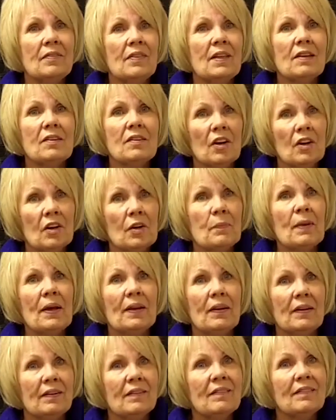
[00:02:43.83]
They talk about
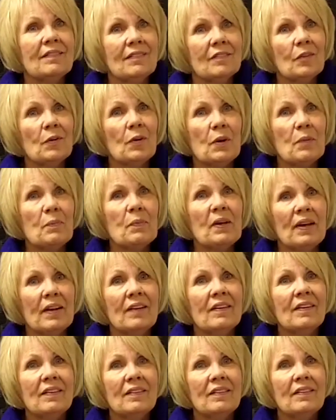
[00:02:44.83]
it quite a bit
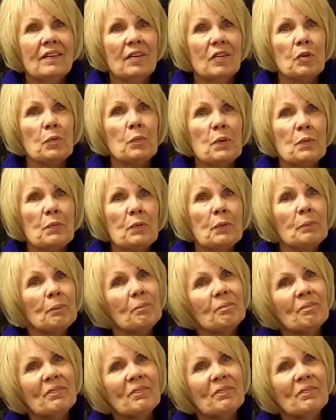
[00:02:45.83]
to other people.